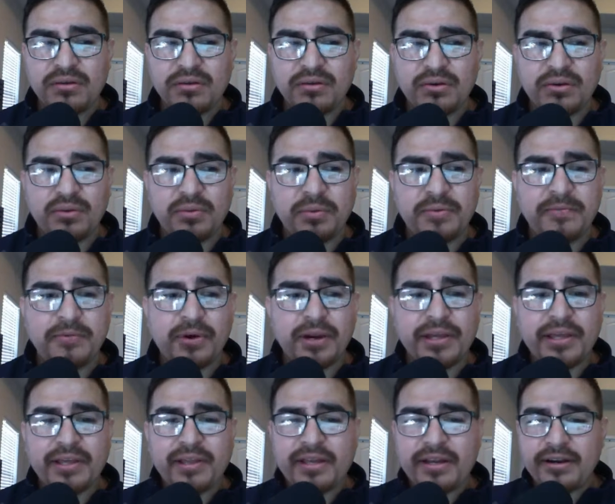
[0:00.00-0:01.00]
Well, before I
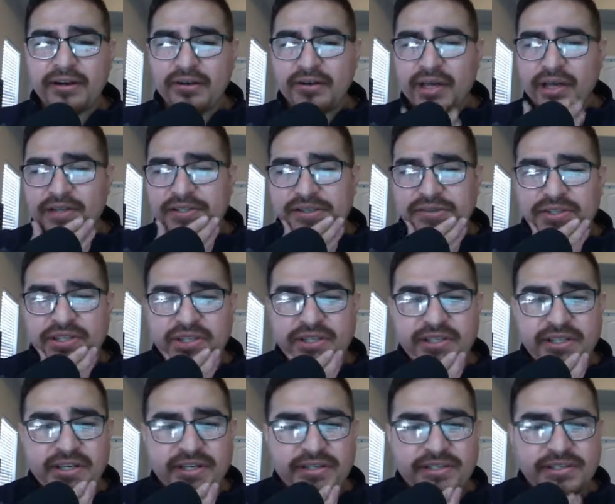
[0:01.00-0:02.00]
get there, okay, so Chi
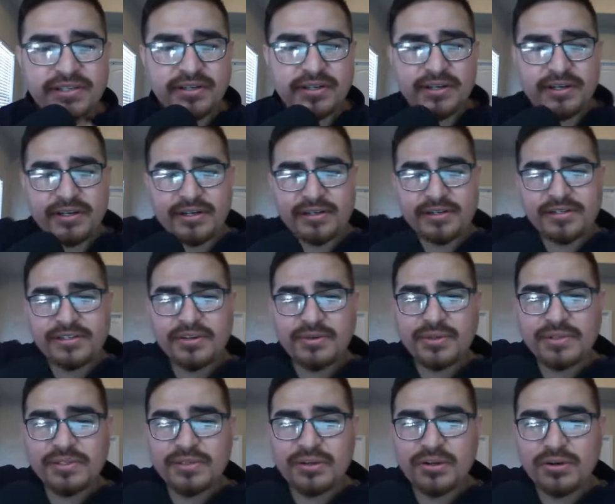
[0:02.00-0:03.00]
says,
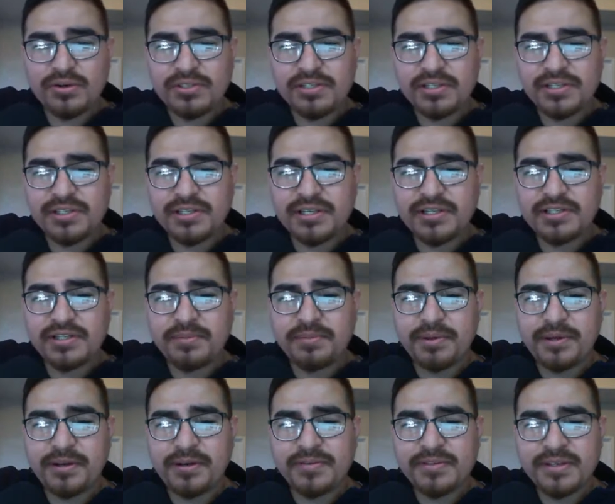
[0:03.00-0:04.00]
so is the goal just to get to the
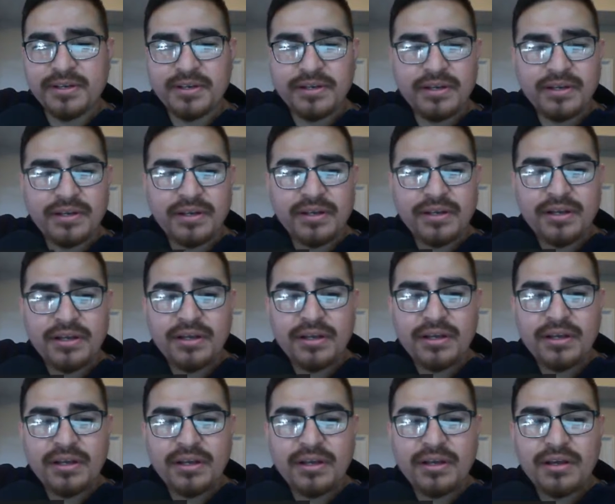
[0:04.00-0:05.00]
playoffs?
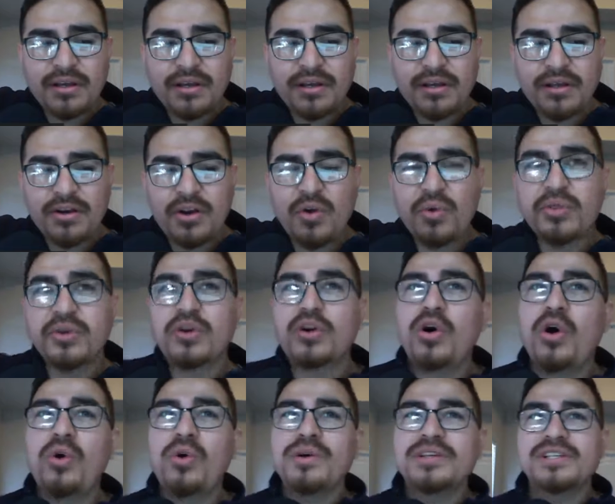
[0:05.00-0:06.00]
No, the
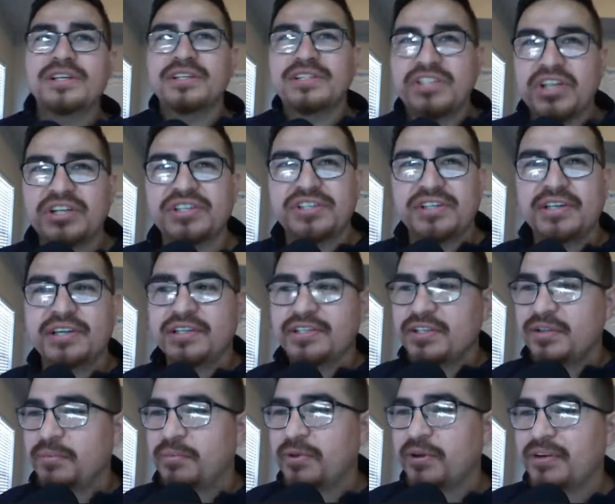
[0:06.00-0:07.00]
goal isn't just to get
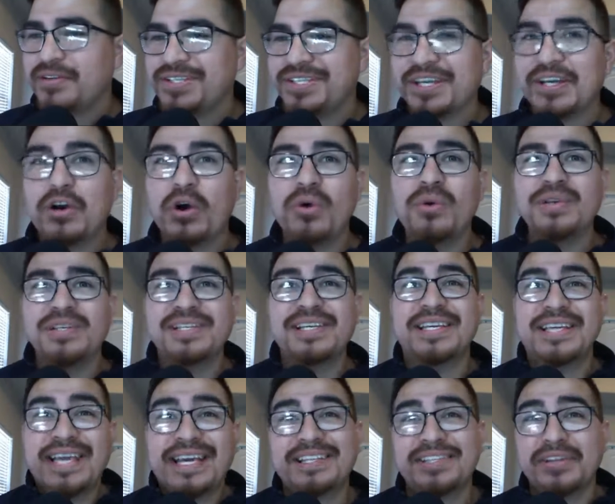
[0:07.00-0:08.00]
to the playoffs. The goal is
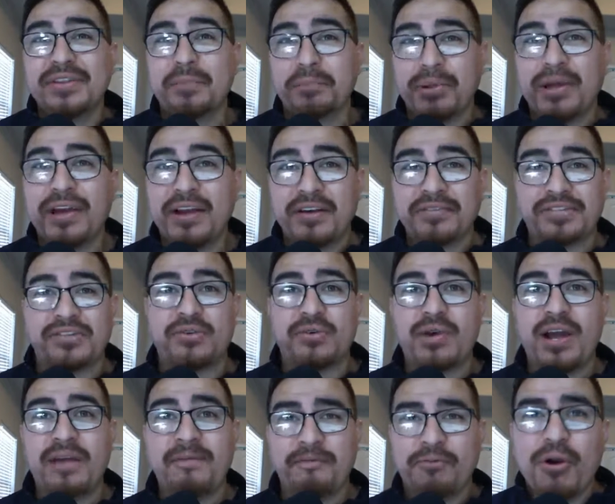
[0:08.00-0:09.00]
to get to the playoffs, though,
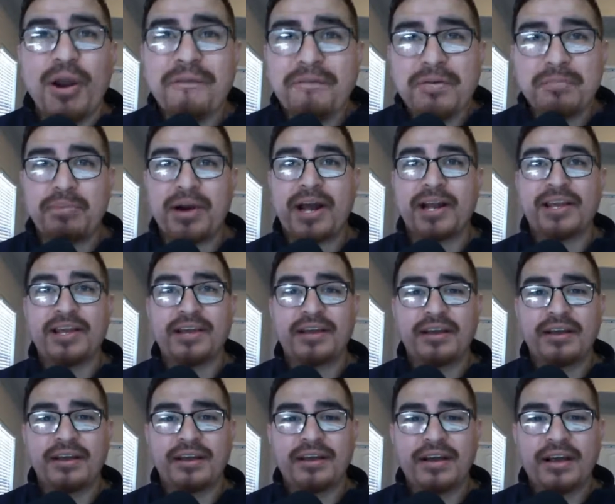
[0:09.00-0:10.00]
right? For everybody.
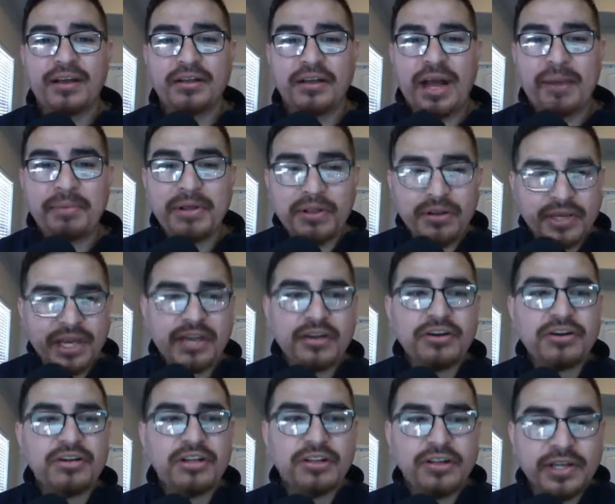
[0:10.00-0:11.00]
I mean, look at
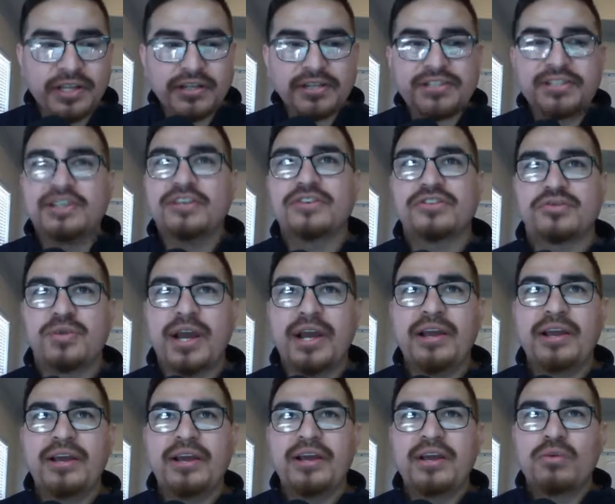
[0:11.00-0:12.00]
the Steelers,
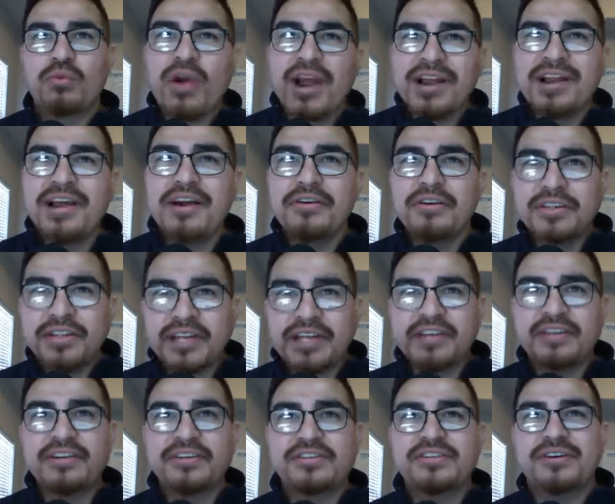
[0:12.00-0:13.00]
right? Right now, you're
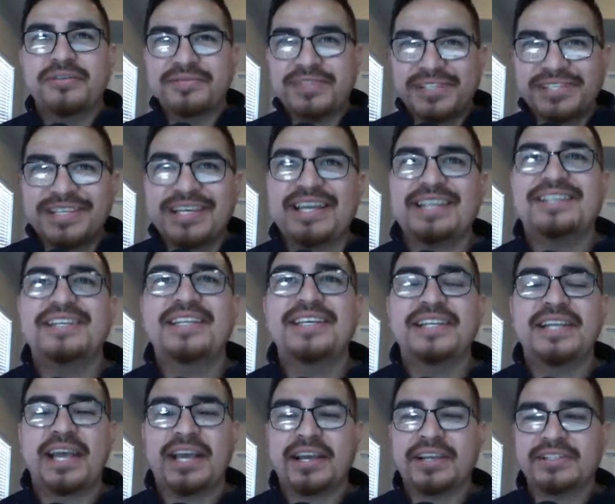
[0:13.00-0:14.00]
thinking to yourself, just get to the
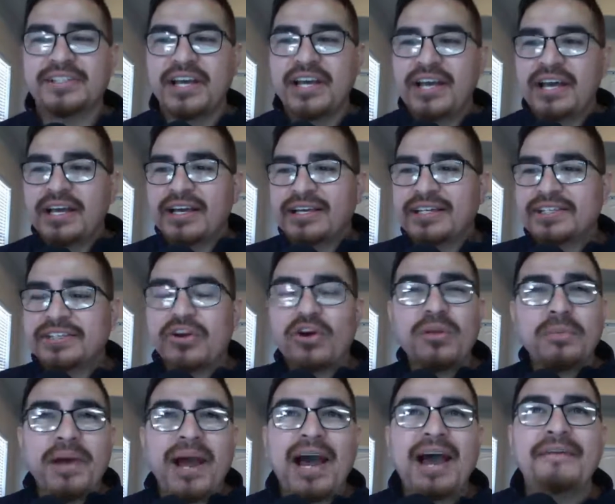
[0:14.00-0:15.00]
dance, because it's
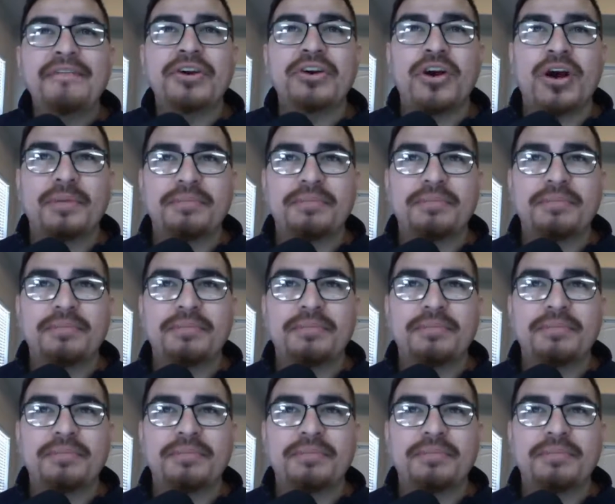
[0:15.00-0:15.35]
all about having an